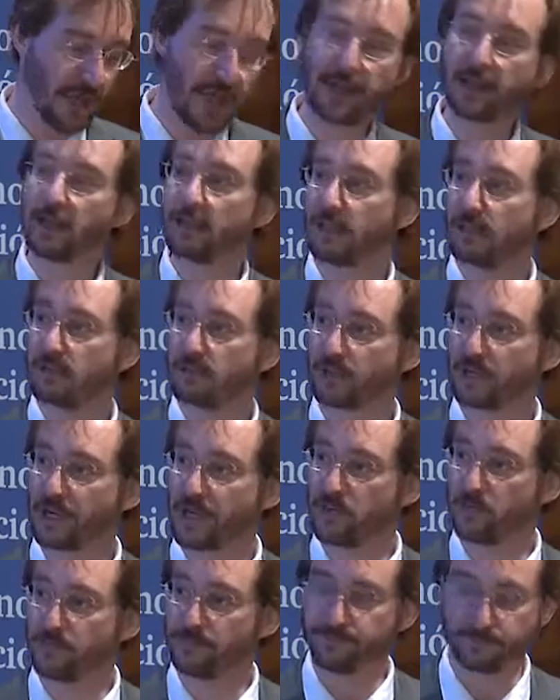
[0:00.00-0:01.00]
Angel
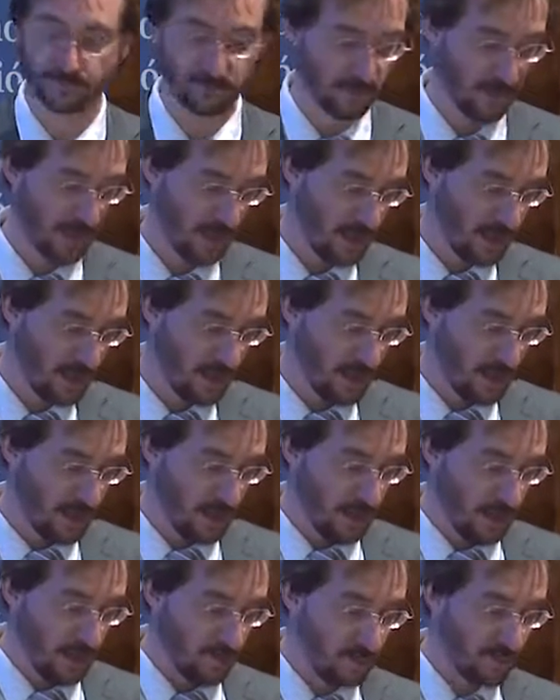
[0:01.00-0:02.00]
Borrego.
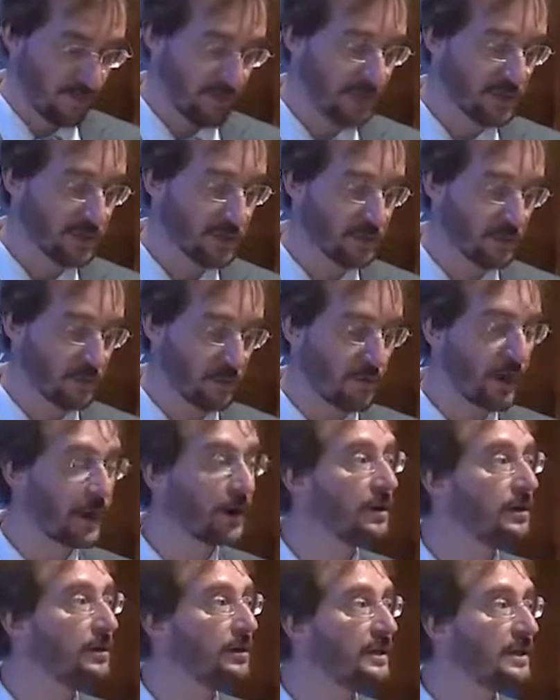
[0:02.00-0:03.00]
Professor
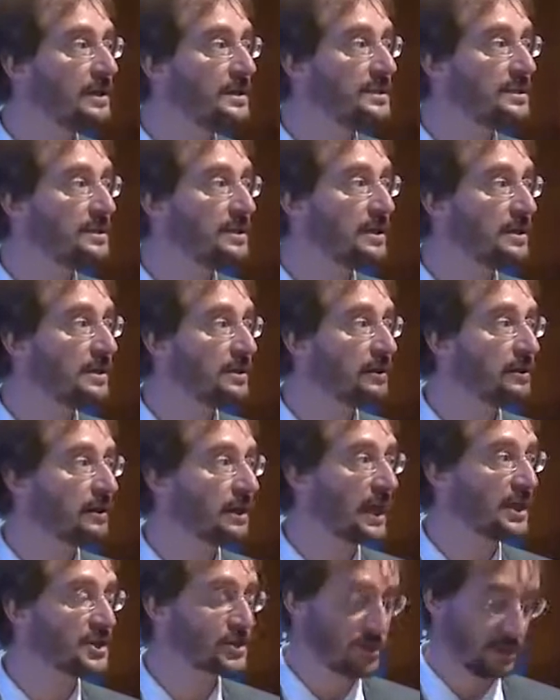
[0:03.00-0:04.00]
Borrego is senior
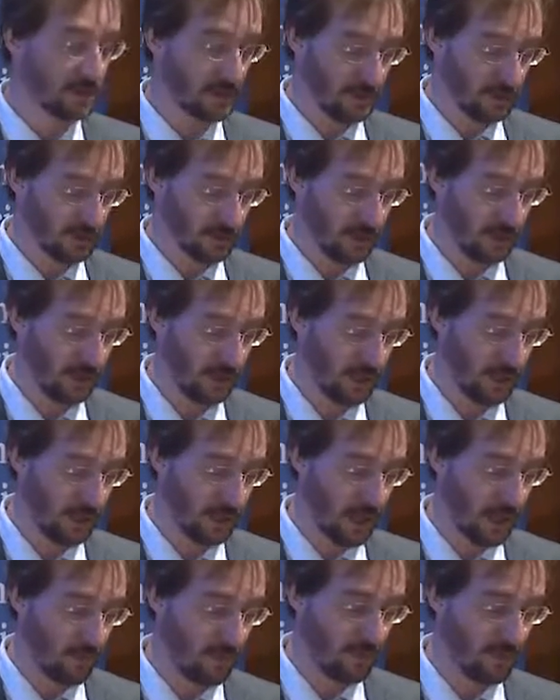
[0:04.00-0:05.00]
lecturer
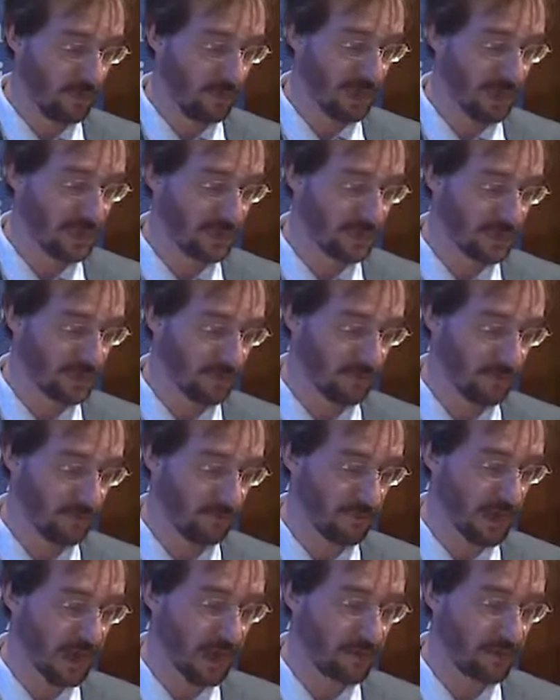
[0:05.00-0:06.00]
in our Department
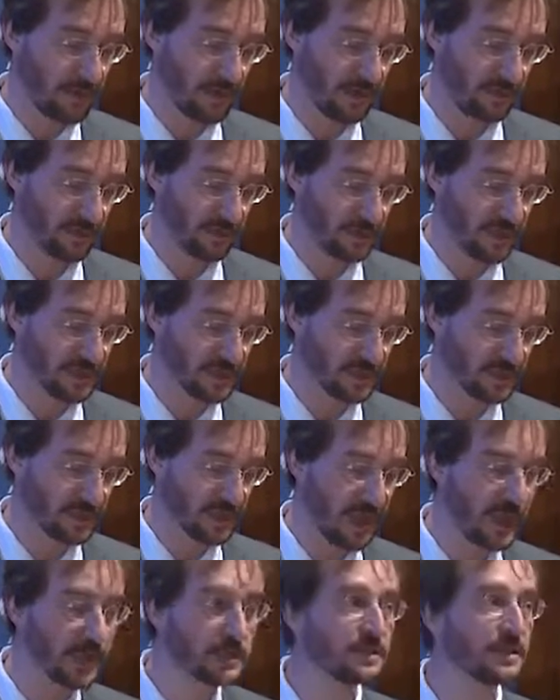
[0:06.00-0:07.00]
of Library and Information
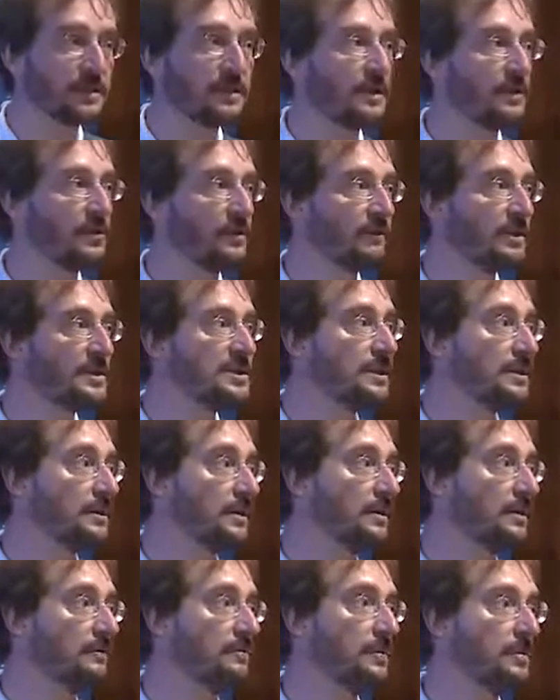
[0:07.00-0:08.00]
Science at the
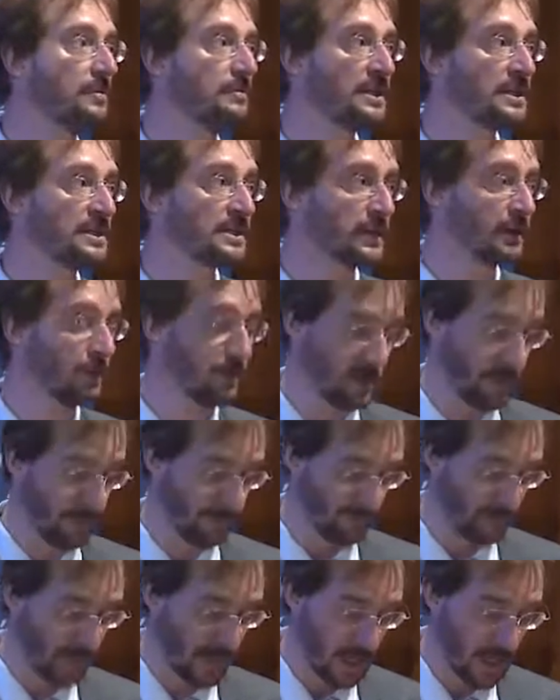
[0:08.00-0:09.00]
University of Barcelona.